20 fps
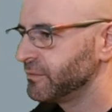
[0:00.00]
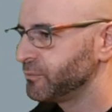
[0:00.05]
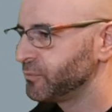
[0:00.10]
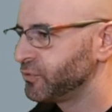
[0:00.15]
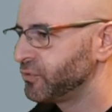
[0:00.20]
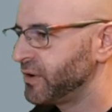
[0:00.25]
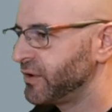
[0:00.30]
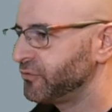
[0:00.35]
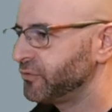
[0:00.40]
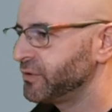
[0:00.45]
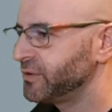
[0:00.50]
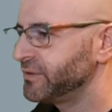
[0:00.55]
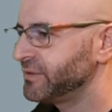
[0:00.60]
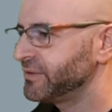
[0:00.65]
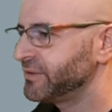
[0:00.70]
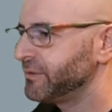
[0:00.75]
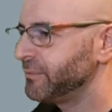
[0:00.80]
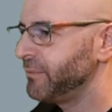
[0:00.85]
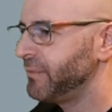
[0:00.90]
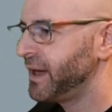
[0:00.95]

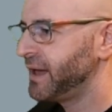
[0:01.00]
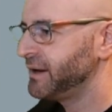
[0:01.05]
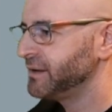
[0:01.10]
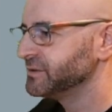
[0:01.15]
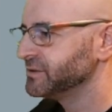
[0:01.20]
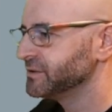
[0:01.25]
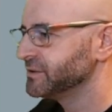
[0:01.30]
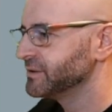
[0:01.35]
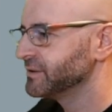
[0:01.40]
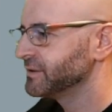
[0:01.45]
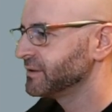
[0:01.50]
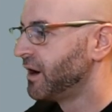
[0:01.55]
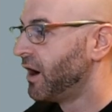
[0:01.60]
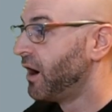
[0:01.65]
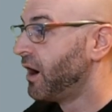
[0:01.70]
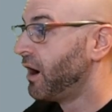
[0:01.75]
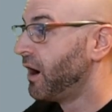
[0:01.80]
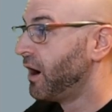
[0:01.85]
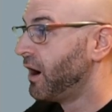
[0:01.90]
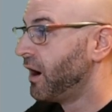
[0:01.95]
Preference manager.
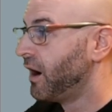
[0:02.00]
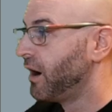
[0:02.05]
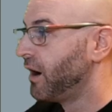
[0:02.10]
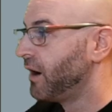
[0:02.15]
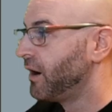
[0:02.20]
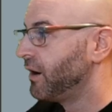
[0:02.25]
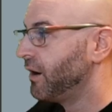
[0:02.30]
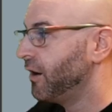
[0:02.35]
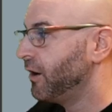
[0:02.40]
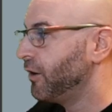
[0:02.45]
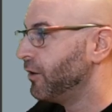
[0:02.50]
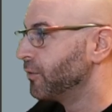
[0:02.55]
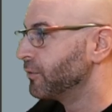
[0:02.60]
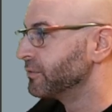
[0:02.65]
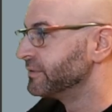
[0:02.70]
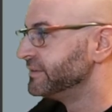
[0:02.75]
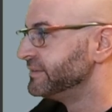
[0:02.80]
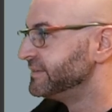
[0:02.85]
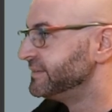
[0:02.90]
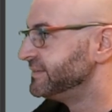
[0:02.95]
Oh,
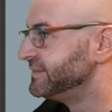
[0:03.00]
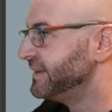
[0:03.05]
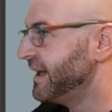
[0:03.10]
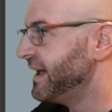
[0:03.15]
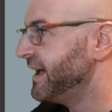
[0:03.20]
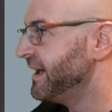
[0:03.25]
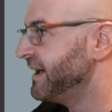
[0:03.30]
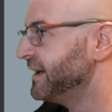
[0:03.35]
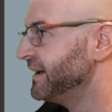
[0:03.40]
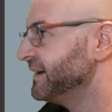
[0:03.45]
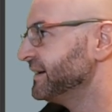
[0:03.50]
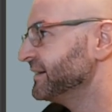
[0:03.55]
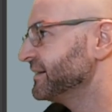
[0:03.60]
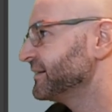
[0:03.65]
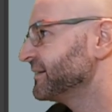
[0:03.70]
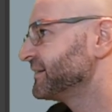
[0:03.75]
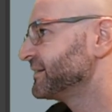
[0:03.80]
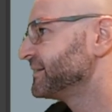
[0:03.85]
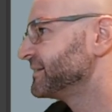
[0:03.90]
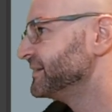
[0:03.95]
dang.
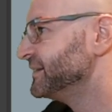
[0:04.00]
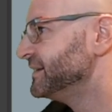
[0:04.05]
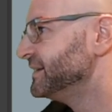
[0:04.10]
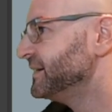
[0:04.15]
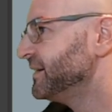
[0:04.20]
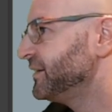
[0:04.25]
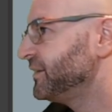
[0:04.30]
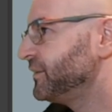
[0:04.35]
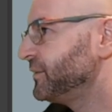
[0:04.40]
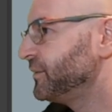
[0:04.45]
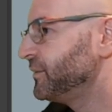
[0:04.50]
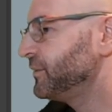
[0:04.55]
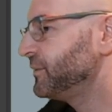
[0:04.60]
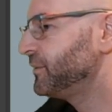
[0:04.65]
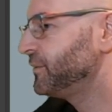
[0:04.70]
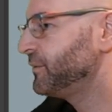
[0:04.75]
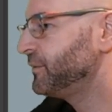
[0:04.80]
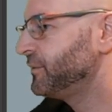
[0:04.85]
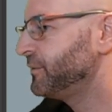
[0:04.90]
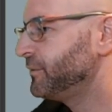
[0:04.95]

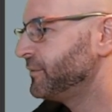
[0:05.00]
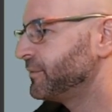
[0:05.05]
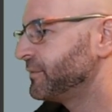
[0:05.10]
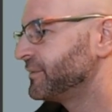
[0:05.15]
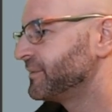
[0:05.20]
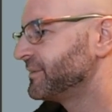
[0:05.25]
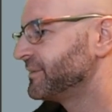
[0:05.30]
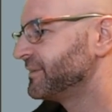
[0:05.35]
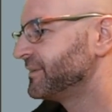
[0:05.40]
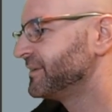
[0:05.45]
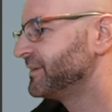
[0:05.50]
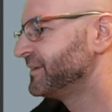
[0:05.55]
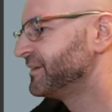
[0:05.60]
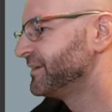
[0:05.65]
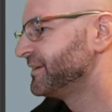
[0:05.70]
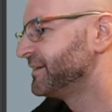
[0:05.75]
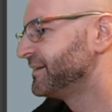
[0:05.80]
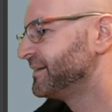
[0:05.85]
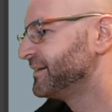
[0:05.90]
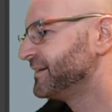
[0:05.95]
Yo.
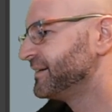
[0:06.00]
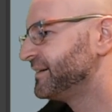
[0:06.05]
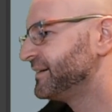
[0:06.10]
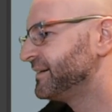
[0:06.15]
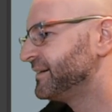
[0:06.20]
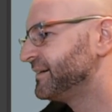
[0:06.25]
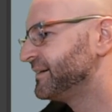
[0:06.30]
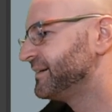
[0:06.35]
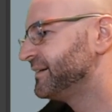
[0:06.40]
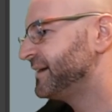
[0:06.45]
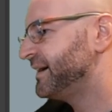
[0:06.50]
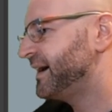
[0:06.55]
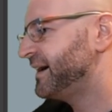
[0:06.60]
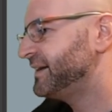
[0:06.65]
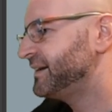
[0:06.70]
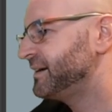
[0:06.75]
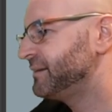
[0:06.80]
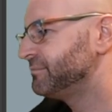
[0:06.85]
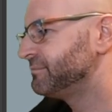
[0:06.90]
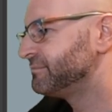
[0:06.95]

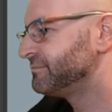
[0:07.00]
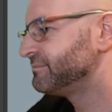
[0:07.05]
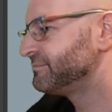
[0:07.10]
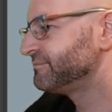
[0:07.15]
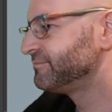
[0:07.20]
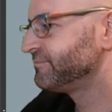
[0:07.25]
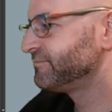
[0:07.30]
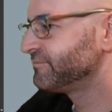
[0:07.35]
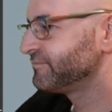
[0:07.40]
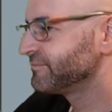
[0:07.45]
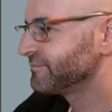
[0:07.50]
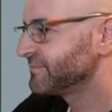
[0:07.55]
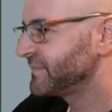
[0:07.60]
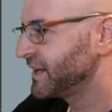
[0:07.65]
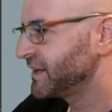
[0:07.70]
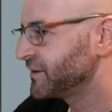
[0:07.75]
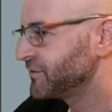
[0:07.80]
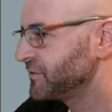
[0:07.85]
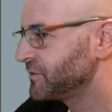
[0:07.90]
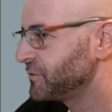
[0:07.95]
Adam.
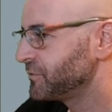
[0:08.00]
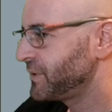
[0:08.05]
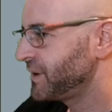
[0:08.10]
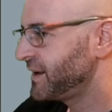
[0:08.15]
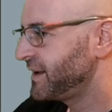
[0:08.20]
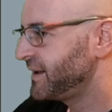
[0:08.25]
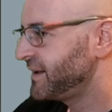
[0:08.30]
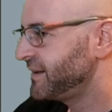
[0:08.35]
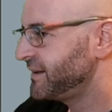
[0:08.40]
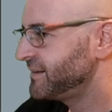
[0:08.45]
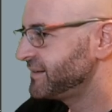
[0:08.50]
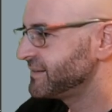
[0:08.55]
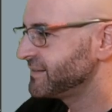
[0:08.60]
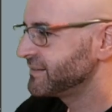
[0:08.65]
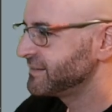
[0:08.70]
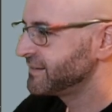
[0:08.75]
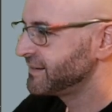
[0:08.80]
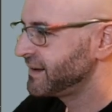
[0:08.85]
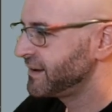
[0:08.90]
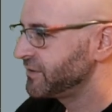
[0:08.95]
Thank you for the raid.
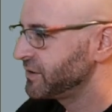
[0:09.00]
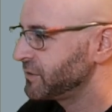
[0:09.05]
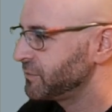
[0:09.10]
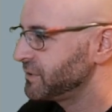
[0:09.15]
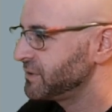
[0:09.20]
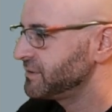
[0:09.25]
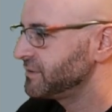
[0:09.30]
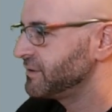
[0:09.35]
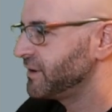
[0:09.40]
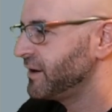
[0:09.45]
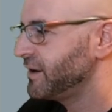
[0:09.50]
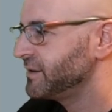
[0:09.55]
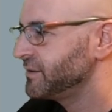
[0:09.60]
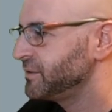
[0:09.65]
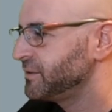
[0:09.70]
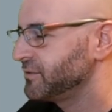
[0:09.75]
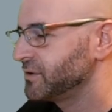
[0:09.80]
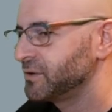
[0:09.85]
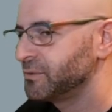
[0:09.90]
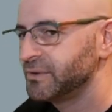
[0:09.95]
Have a good one. All right, you
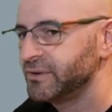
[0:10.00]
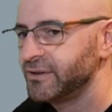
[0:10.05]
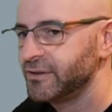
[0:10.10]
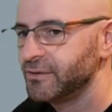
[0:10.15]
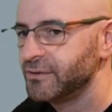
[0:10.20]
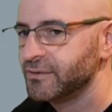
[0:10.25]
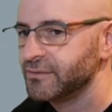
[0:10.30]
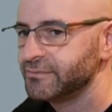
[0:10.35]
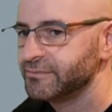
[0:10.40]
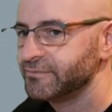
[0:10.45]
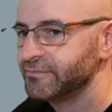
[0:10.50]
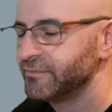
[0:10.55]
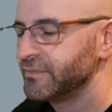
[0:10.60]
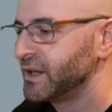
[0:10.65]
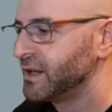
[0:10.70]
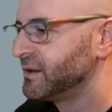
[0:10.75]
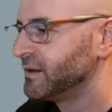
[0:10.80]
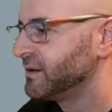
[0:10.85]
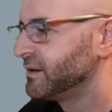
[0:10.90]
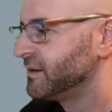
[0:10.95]
have a good one too.
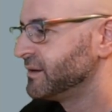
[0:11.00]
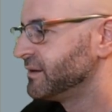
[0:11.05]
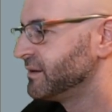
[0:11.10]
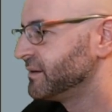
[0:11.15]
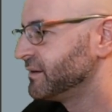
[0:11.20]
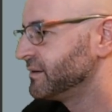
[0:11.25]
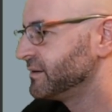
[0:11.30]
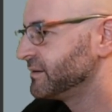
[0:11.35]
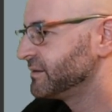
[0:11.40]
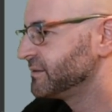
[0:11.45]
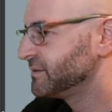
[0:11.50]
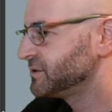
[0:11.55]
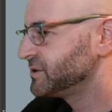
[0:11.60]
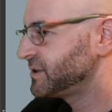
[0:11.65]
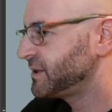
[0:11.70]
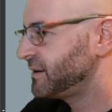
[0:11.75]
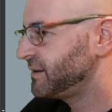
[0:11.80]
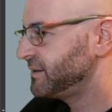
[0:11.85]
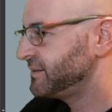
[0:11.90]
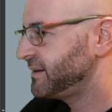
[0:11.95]

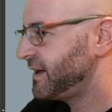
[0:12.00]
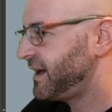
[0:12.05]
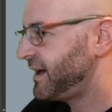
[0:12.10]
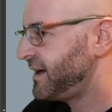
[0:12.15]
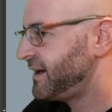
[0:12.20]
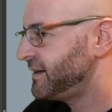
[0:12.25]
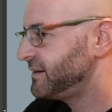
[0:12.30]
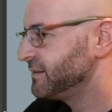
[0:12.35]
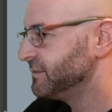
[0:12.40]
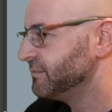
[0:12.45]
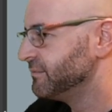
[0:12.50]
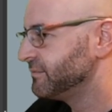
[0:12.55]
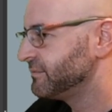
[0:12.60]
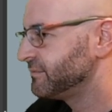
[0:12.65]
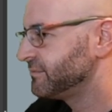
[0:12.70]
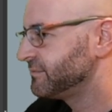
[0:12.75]
Shout out to Adam.